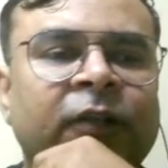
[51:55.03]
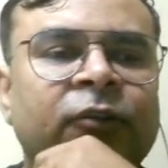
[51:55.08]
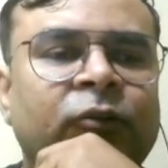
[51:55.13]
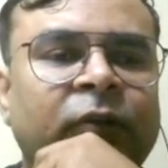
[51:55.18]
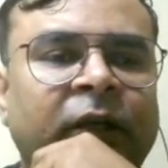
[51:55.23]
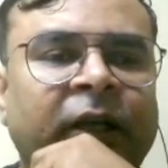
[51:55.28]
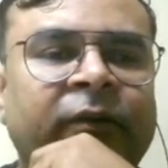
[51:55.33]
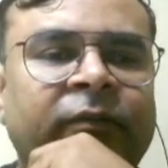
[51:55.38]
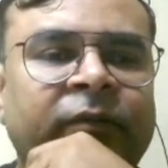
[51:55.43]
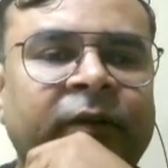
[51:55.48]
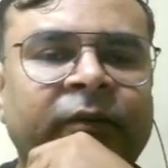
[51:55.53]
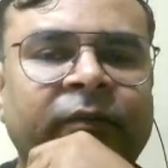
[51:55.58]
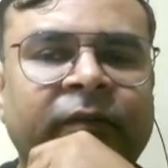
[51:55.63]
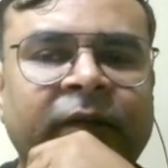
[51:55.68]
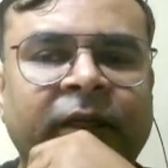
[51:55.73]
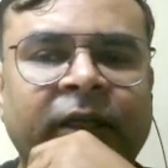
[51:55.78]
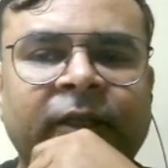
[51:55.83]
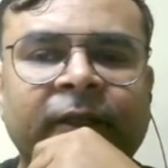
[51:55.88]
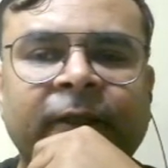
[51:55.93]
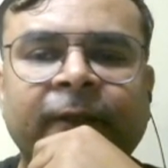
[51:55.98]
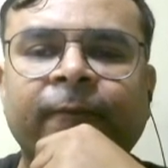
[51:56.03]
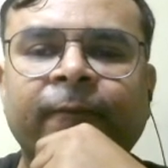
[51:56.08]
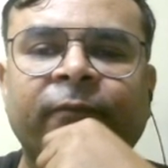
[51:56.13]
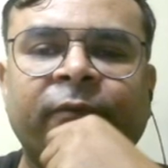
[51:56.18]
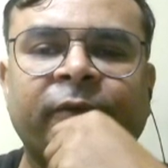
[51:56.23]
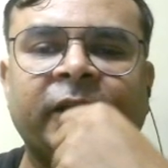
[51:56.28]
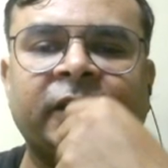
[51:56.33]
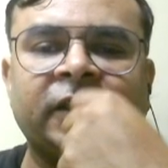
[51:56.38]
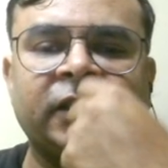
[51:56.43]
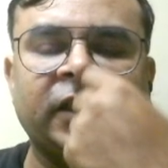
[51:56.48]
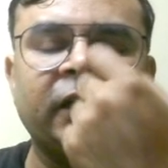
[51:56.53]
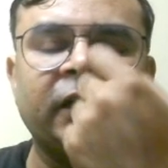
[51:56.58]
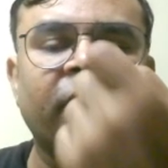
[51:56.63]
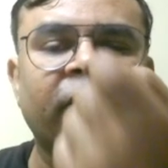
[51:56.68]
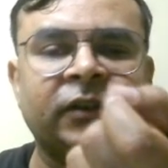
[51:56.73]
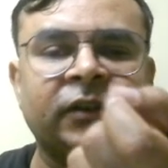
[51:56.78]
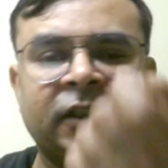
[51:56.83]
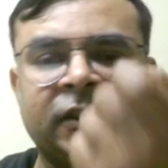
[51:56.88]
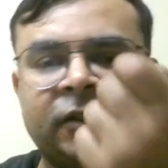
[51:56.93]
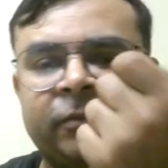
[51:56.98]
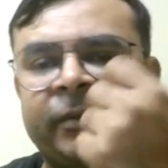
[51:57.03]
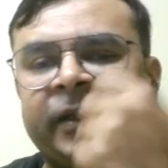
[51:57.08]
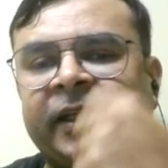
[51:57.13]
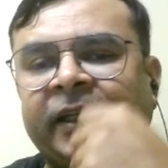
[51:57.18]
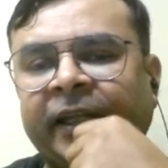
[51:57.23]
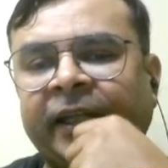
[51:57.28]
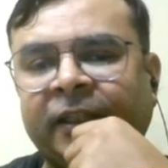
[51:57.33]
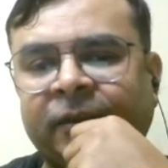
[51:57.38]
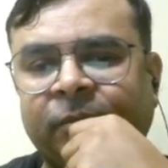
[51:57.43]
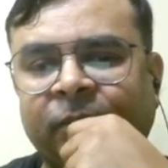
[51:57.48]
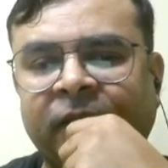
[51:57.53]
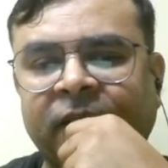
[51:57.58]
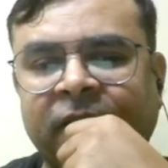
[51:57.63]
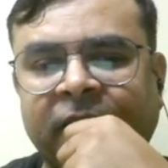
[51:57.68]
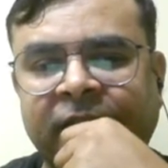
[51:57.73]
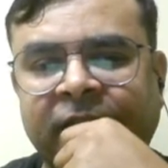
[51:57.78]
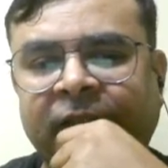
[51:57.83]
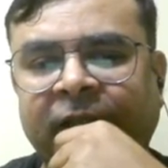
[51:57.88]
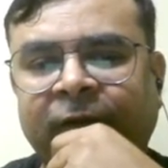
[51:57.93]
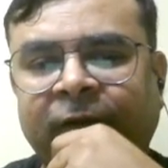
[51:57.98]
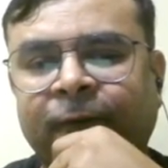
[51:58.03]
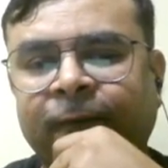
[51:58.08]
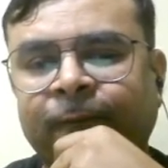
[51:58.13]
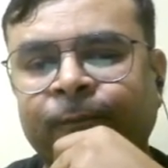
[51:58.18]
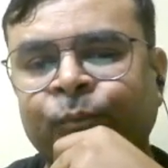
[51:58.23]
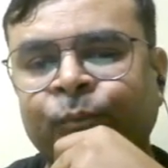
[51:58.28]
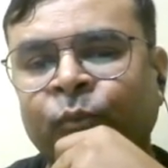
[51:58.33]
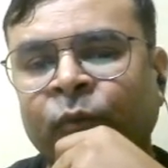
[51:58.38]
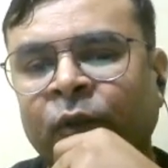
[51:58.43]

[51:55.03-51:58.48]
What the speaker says: So everywhere friction losses may take place, yes or no?